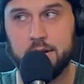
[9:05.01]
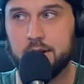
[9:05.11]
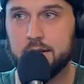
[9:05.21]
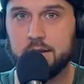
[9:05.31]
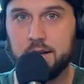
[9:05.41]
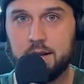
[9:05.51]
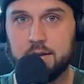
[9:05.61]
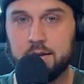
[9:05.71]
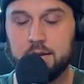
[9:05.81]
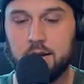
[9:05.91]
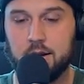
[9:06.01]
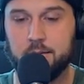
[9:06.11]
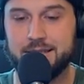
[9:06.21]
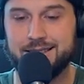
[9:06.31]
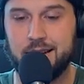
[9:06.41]
it
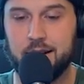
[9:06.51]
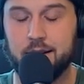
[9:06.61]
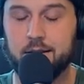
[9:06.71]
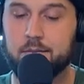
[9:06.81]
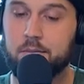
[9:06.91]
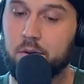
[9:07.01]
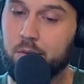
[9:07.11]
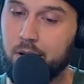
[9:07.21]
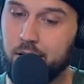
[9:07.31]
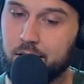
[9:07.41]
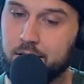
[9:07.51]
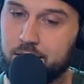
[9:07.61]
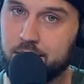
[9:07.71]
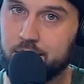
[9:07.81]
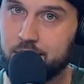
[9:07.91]
is needed. But wait,
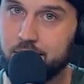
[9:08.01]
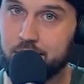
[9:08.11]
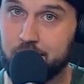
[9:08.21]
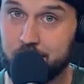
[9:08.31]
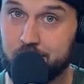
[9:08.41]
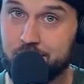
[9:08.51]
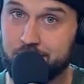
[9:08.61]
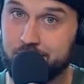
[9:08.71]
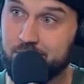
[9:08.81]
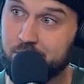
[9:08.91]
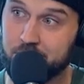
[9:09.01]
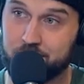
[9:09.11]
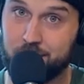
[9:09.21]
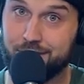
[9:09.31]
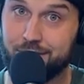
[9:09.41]
it gets
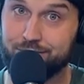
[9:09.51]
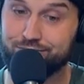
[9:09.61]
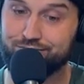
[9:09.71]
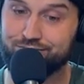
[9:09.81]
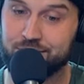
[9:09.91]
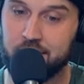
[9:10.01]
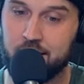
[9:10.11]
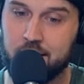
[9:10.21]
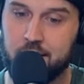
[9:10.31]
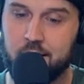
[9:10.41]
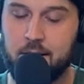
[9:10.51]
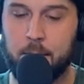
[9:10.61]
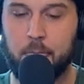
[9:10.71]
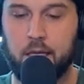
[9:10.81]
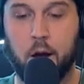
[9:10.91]
much better.
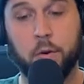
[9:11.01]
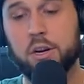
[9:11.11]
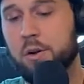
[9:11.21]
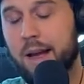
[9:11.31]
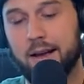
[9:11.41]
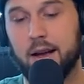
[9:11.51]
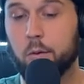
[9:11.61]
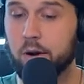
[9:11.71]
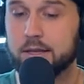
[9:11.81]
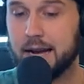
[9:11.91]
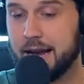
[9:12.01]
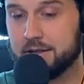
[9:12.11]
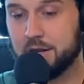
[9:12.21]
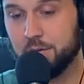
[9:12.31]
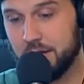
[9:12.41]
I wanted to
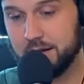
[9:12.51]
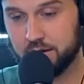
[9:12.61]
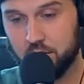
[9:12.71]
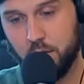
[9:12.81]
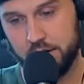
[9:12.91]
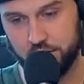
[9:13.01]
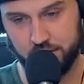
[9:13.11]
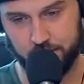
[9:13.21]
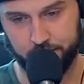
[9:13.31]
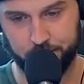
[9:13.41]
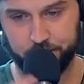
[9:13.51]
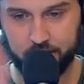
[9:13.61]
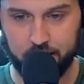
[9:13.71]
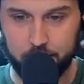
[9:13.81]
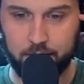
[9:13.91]
ask you this question.
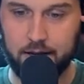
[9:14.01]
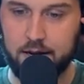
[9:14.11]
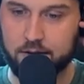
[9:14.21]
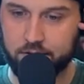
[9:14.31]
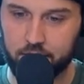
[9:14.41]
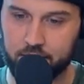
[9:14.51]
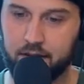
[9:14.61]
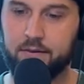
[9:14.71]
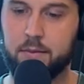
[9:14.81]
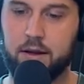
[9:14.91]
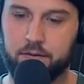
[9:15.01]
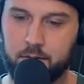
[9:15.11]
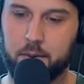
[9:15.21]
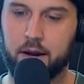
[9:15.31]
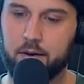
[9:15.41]
Please forgive me
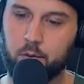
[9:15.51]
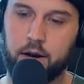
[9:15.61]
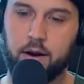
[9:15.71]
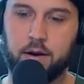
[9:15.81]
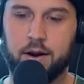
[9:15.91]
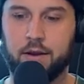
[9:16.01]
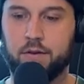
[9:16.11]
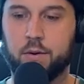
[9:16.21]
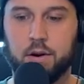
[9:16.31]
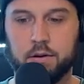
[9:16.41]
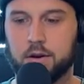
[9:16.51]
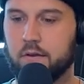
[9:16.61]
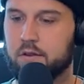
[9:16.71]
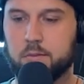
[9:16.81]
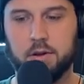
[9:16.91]
for being weird, and if you aren't
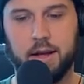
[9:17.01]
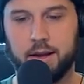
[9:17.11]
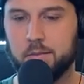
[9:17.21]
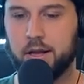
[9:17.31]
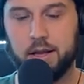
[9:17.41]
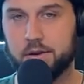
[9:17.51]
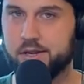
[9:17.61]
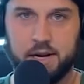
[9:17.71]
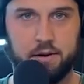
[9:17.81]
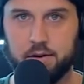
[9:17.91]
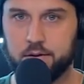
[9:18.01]
comfortable, I completely understand.